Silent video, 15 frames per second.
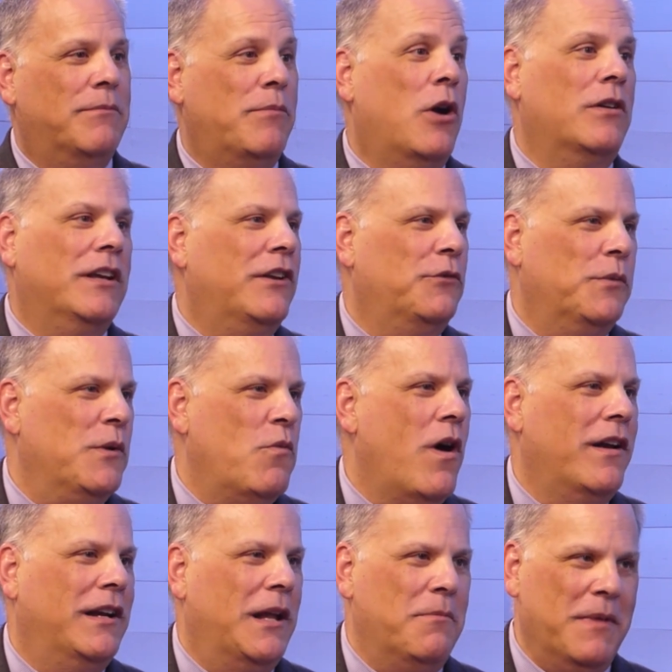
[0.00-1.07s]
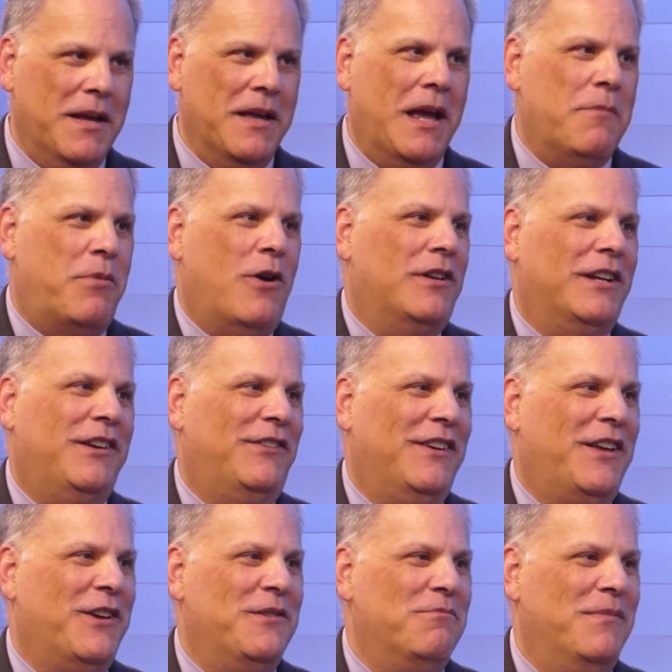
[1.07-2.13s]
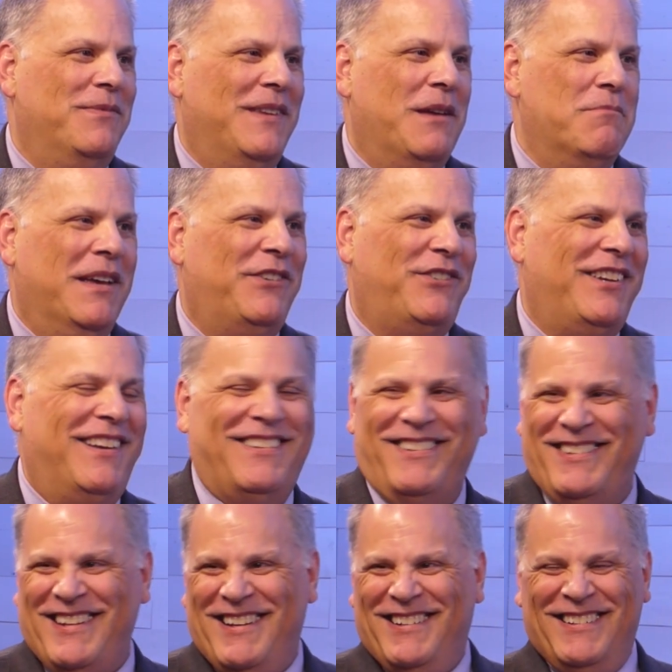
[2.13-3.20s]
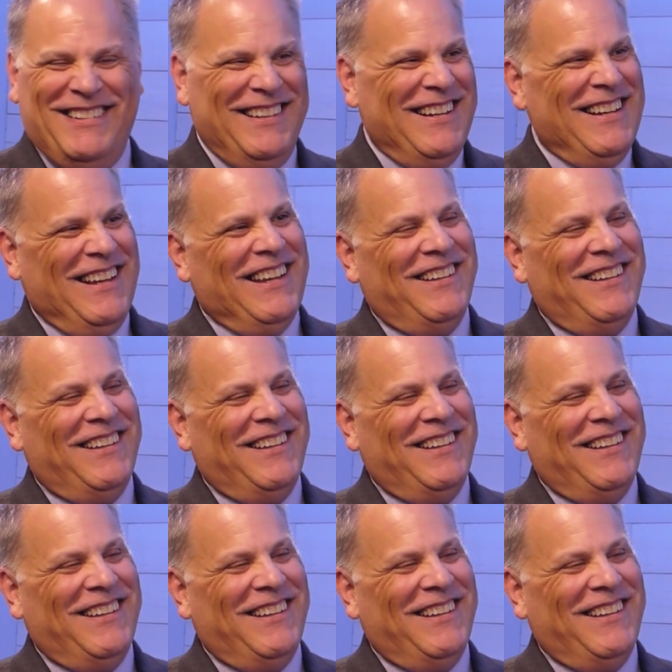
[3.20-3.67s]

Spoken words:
partly because we wanted them and partly because they missed us. So it's